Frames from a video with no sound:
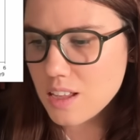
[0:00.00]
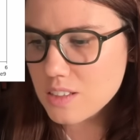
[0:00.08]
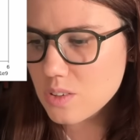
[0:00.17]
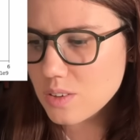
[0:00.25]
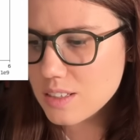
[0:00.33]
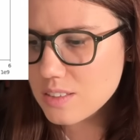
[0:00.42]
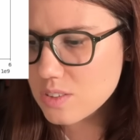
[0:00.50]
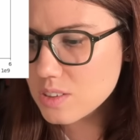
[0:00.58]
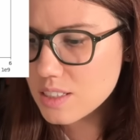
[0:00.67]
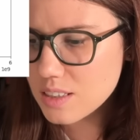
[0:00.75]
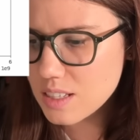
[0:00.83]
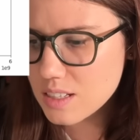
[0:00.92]
So let's
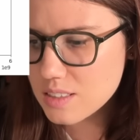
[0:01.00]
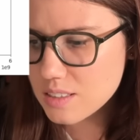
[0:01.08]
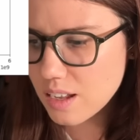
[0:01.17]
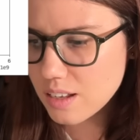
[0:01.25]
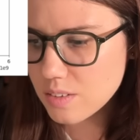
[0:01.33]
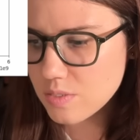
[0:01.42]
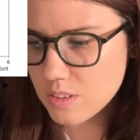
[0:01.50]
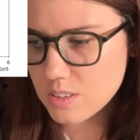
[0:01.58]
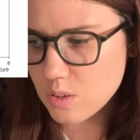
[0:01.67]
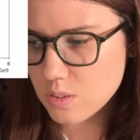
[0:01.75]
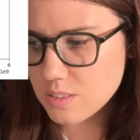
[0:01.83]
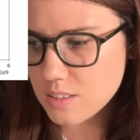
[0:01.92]
look at the inside of the
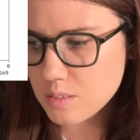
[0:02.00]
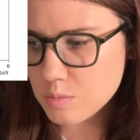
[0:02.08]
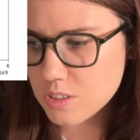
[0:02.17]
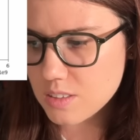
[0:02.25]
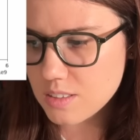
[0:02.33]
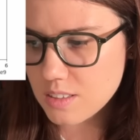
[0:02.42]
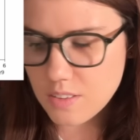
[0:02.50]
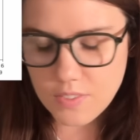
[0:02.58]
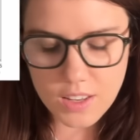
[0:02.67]
solar system just to see if